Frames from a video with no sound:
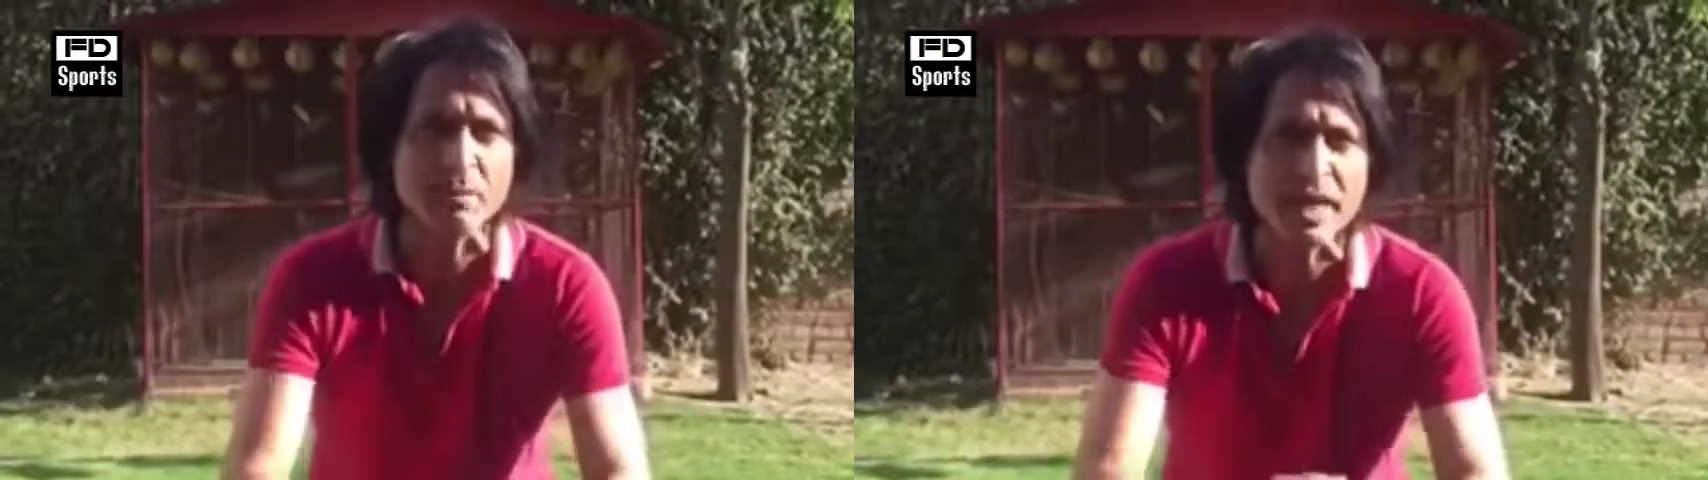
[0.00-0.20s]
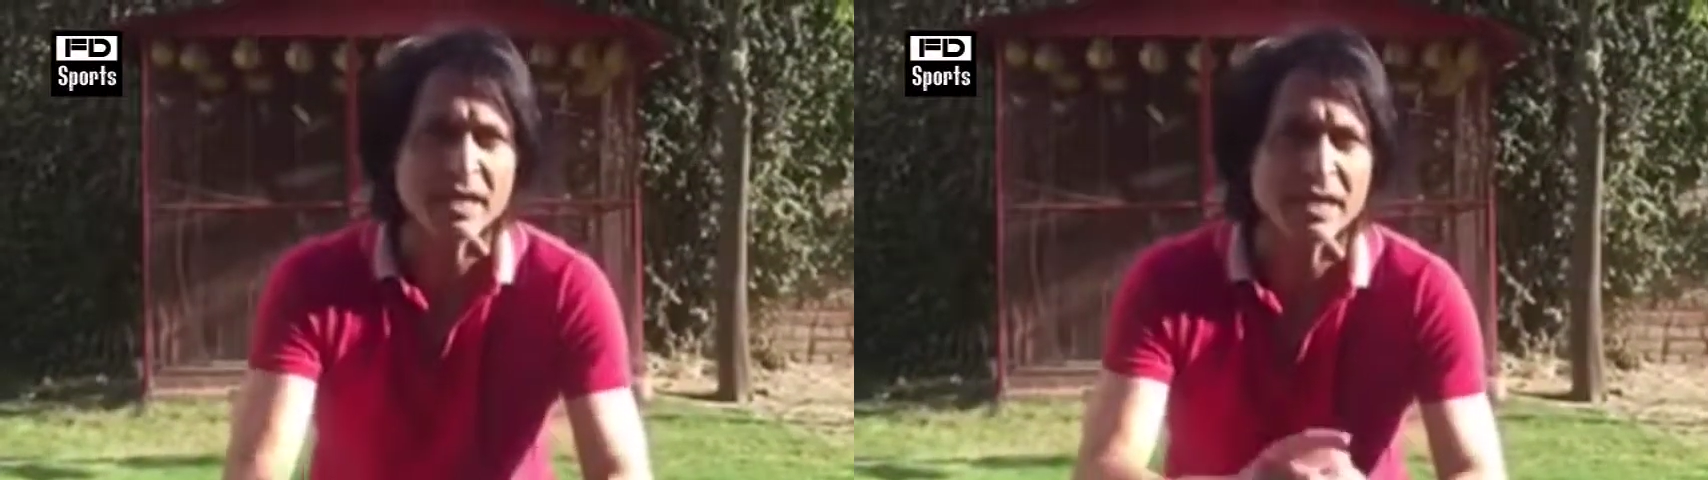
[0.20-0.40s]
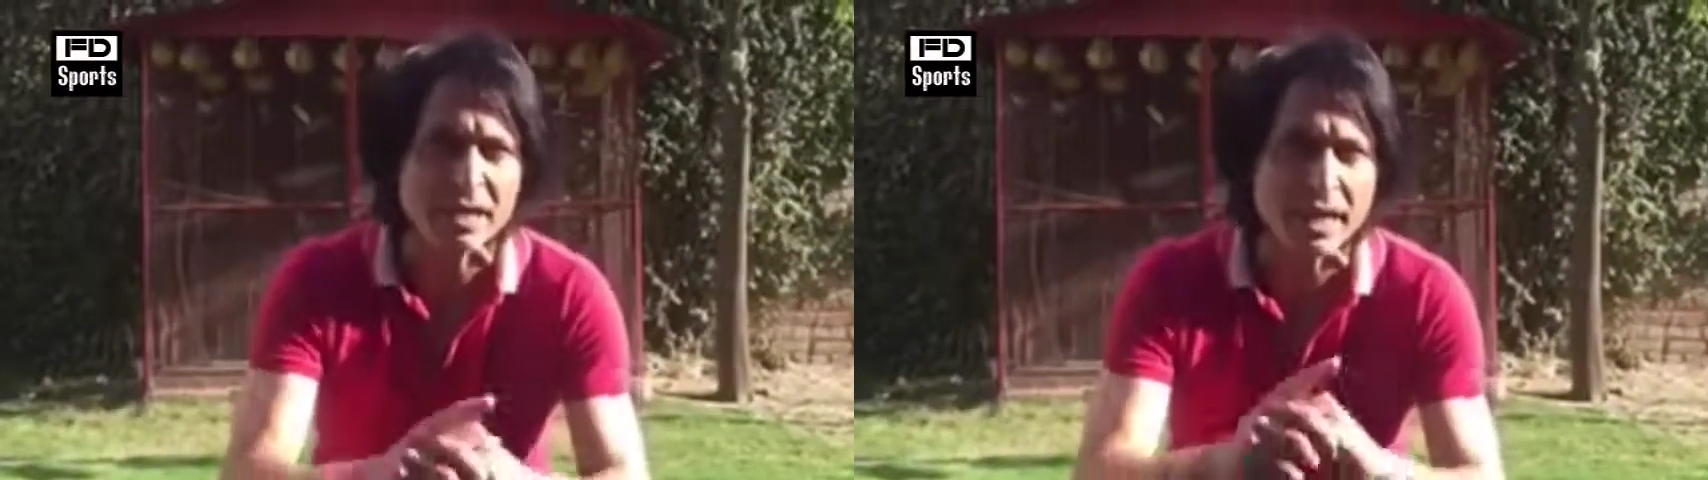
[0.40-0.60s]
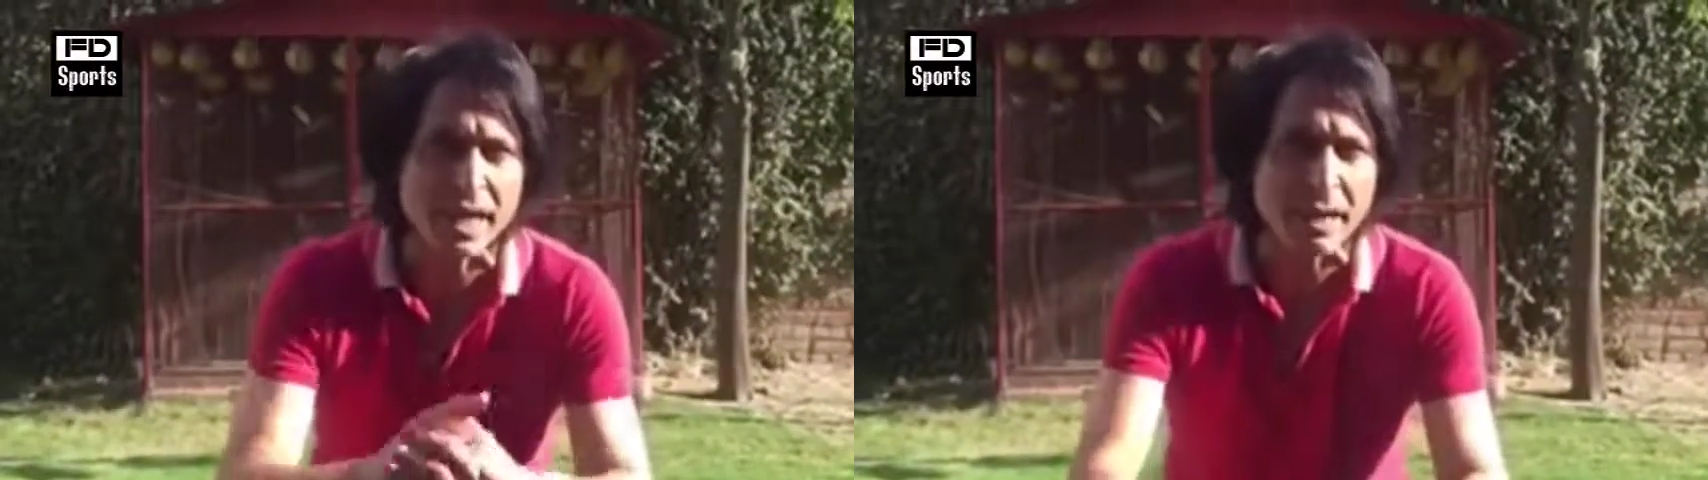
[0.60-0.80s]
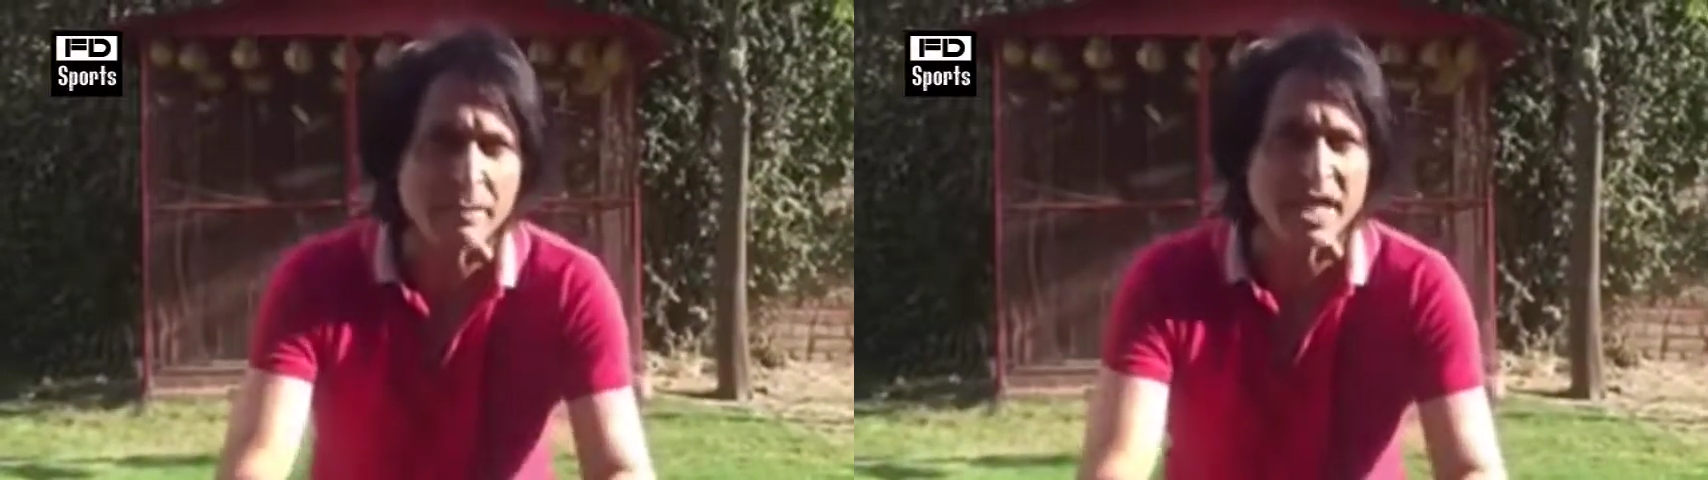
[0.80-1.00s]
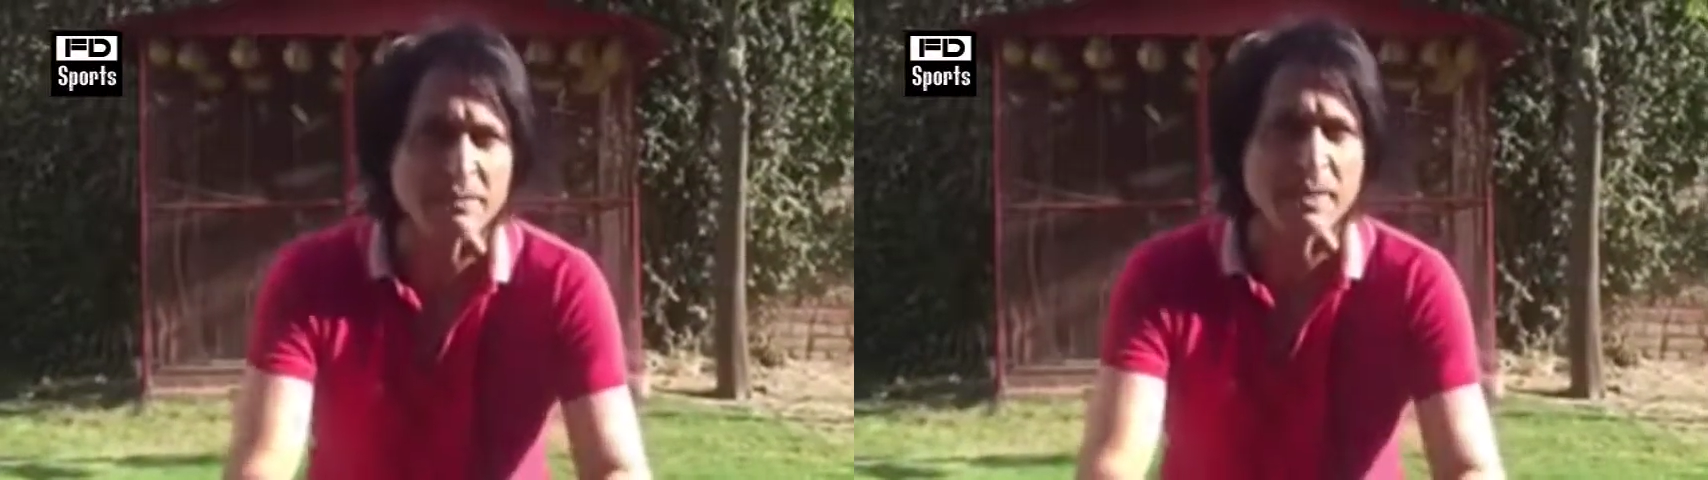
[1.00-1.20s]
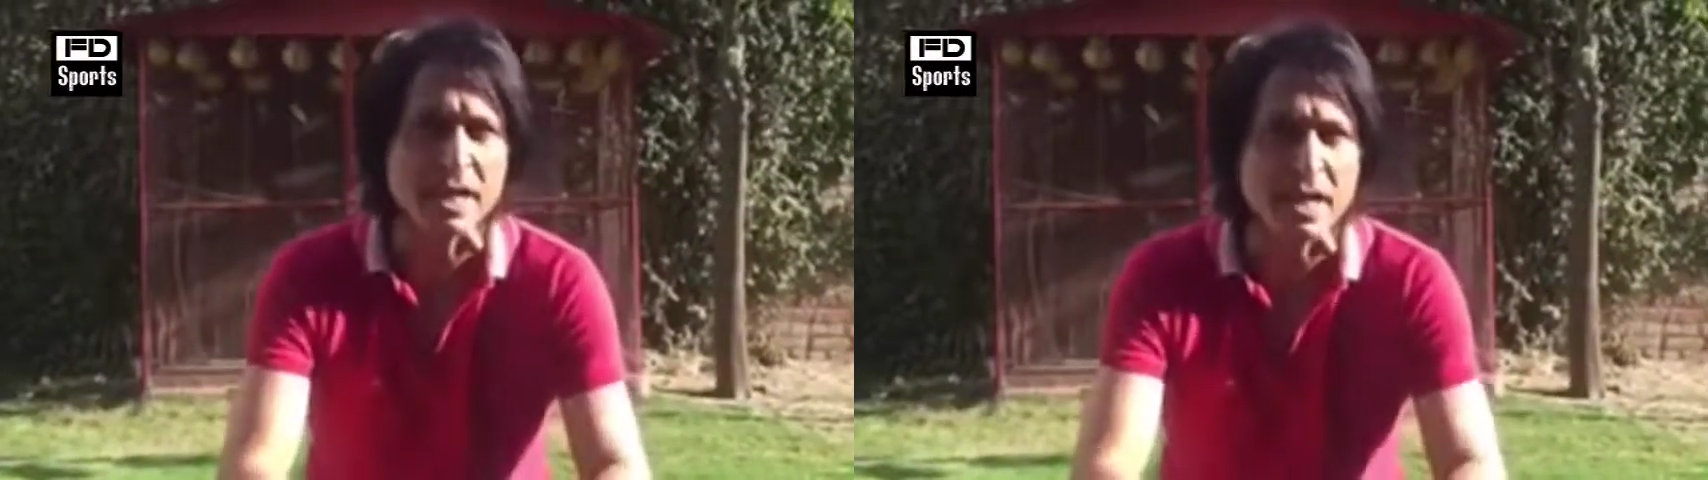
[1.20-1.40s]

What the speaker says: bigger than the game" has been